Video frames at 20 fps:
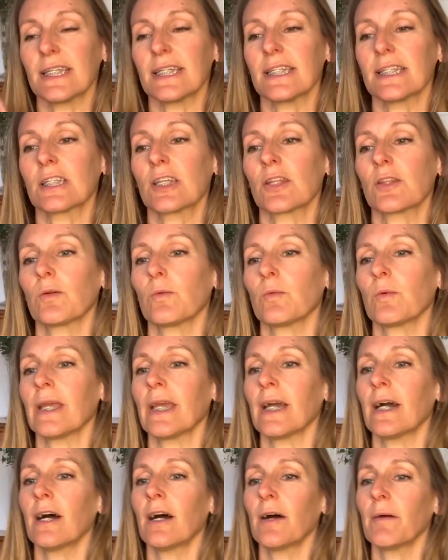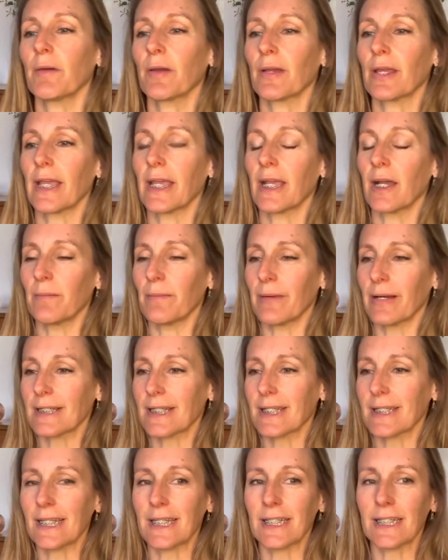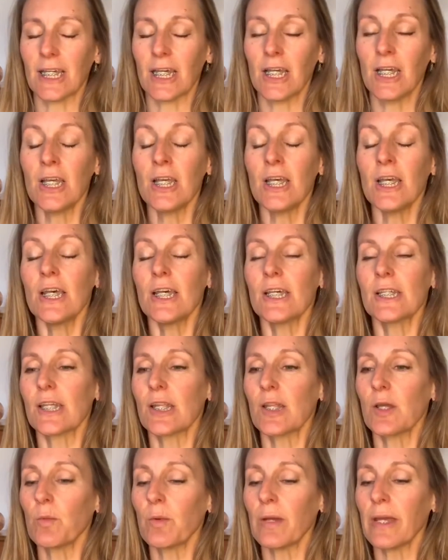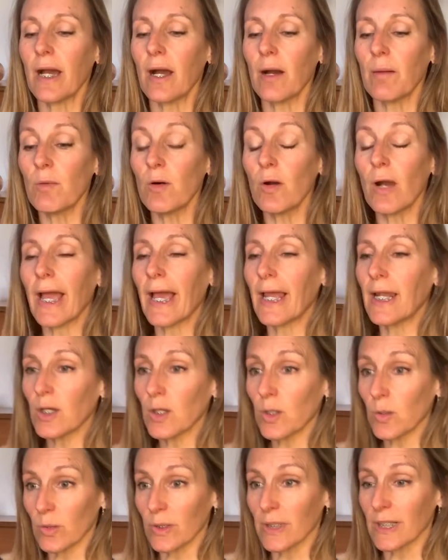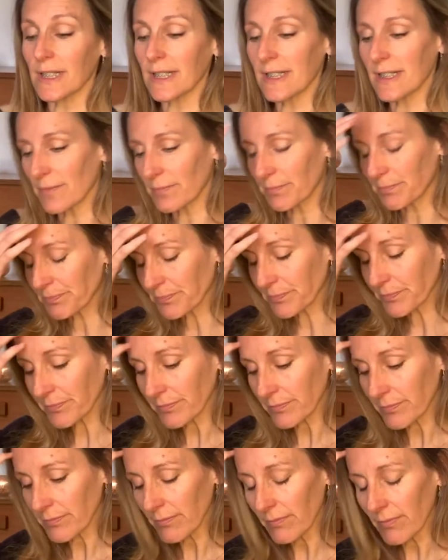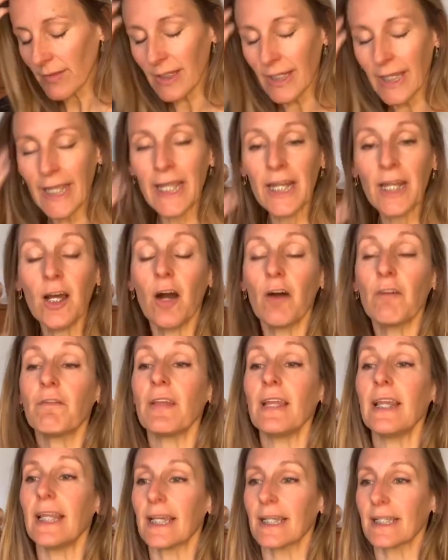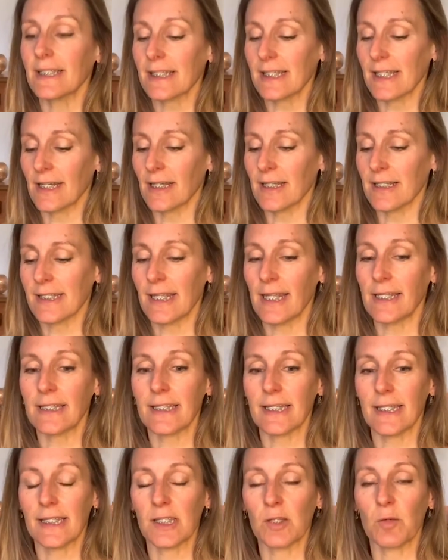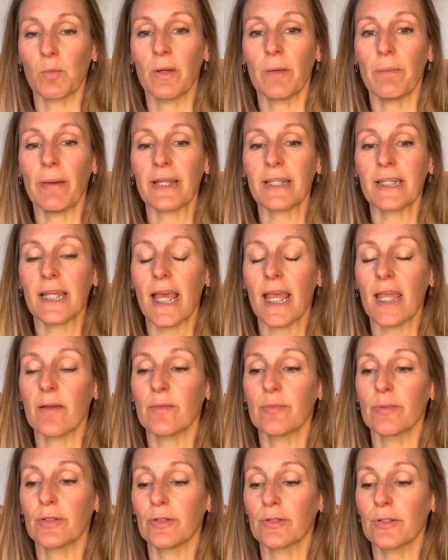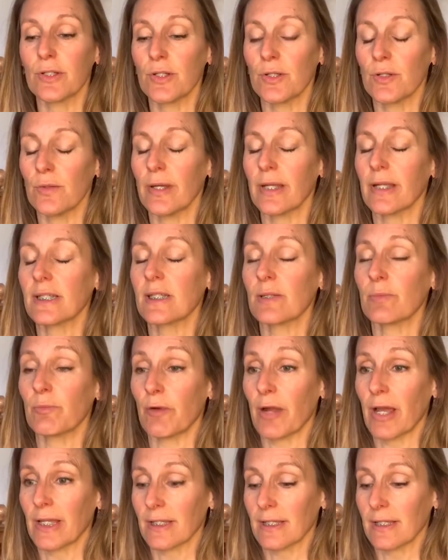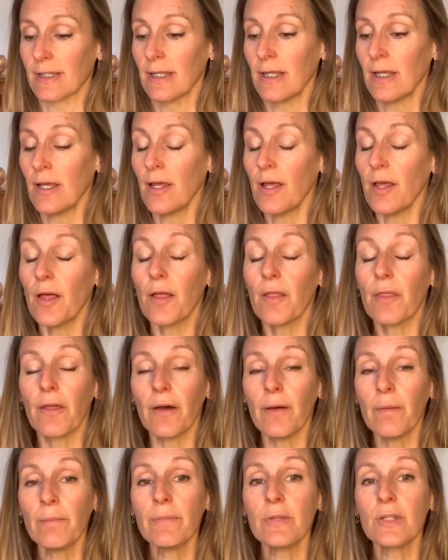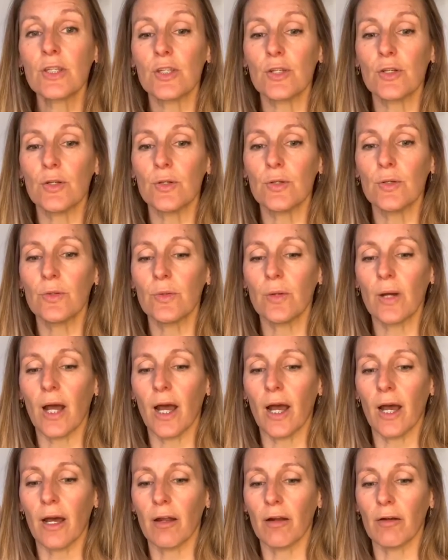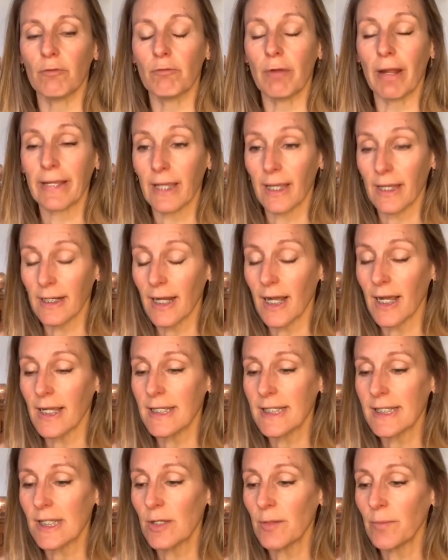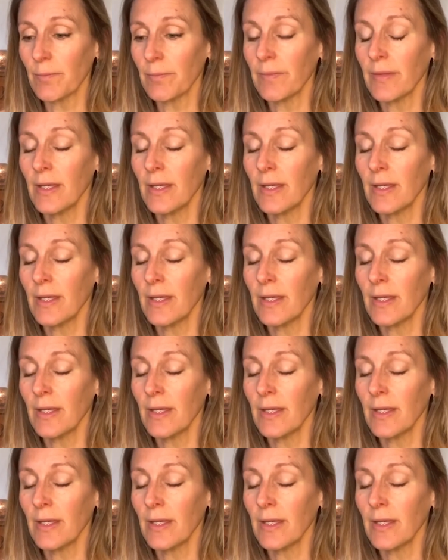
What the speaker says: so that we are, okay, come back to center, so that we are more eloquent in our feelings and our senses, and we're better able to express them, to recognize them,